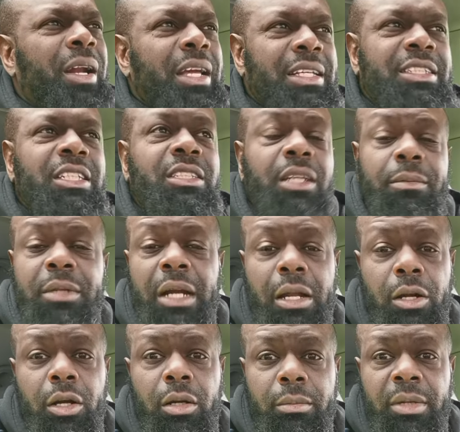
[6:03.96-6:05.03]
but it's just something I
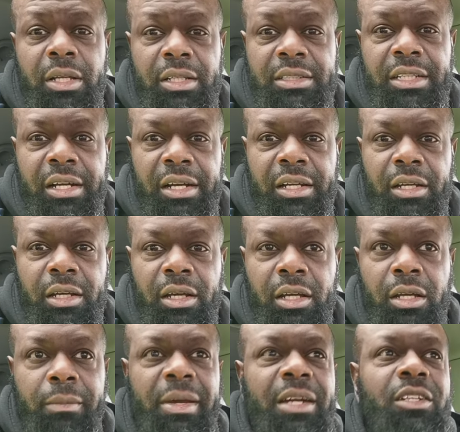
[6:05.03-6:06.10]
learned in the military.
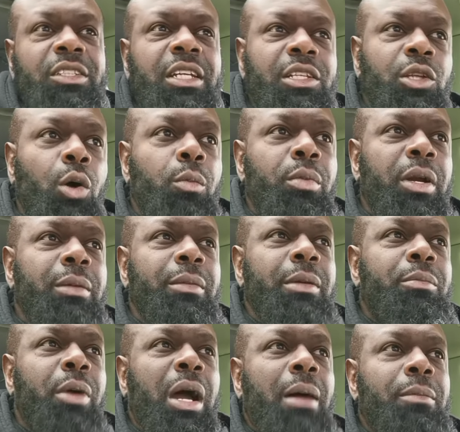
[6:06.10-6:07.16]
Commander said, don't bring me
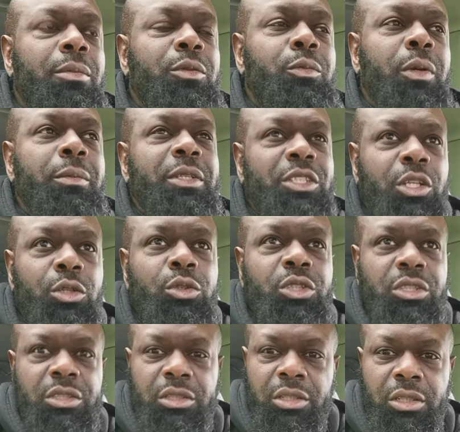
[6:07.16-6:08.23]
problems, bring me
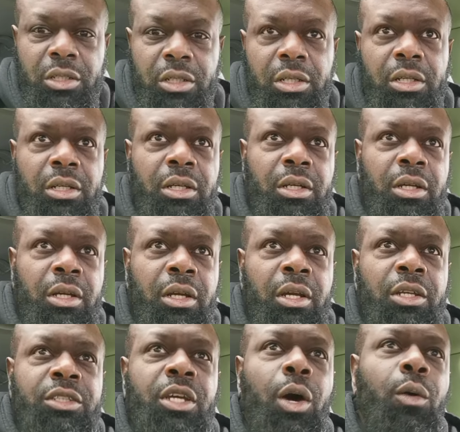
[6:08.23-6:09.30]
solutions.
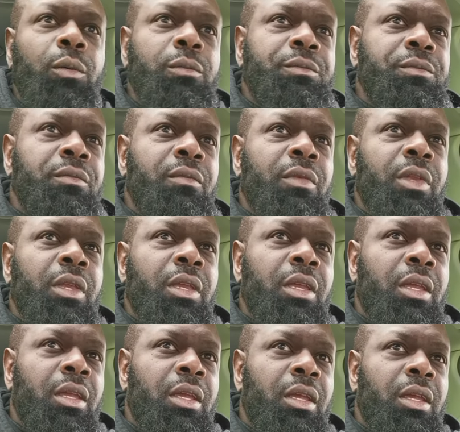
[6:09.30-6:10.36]
So
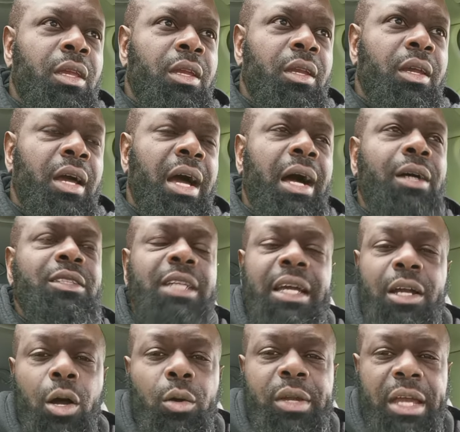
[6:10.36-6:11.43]
I was
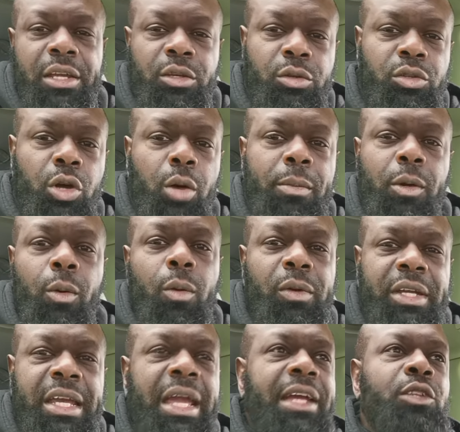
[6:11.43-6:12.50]
like, okay, you told me what
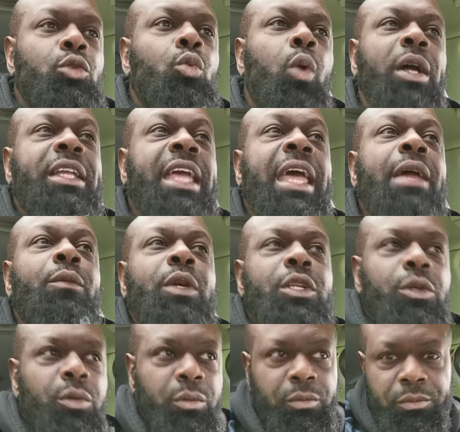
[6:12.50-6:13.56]
we can't do. What can we
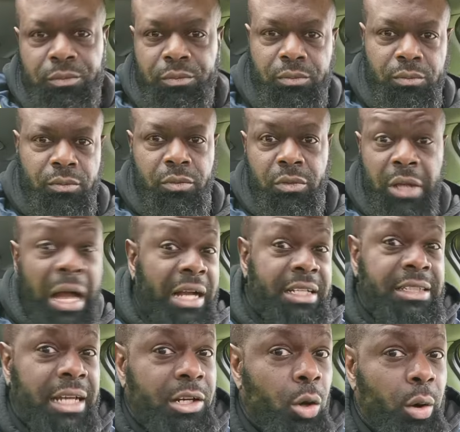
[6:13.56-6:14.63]
do?
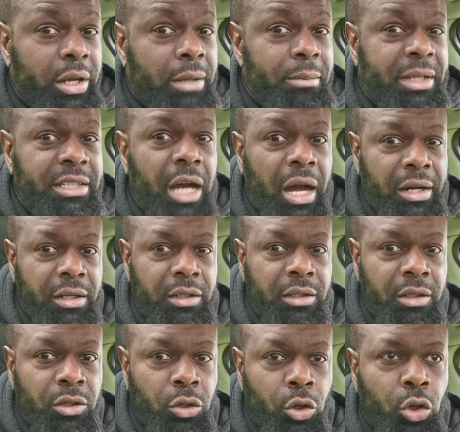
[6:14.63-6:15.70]
Because I, I know it can be done.
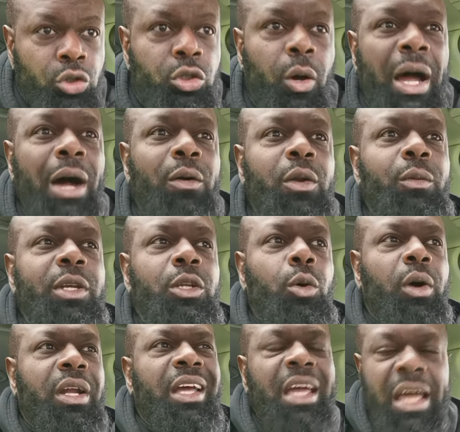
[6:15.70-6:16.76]
So how can we
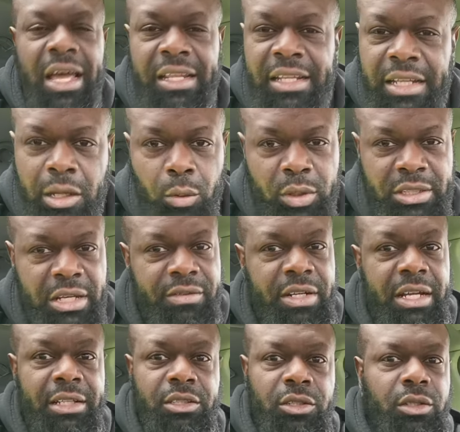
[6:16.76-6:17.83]
do it? And then they always have
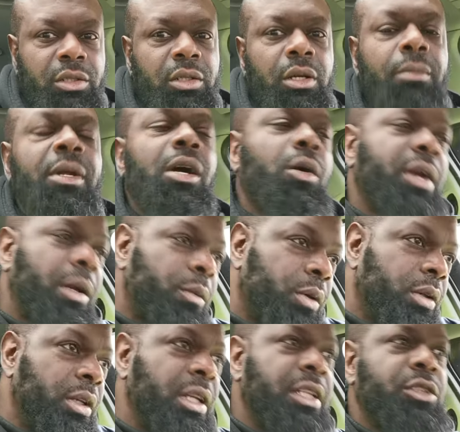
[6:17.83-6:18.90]
an answer. I'm like, okay,
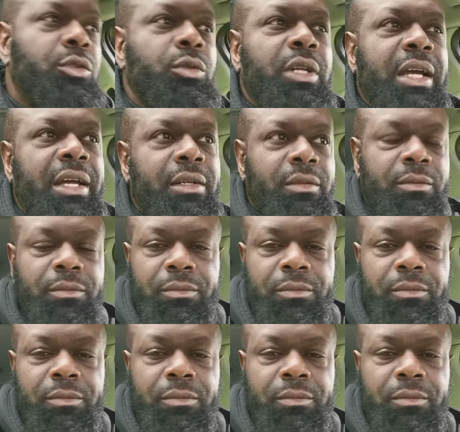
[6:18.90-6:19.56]
let's do that.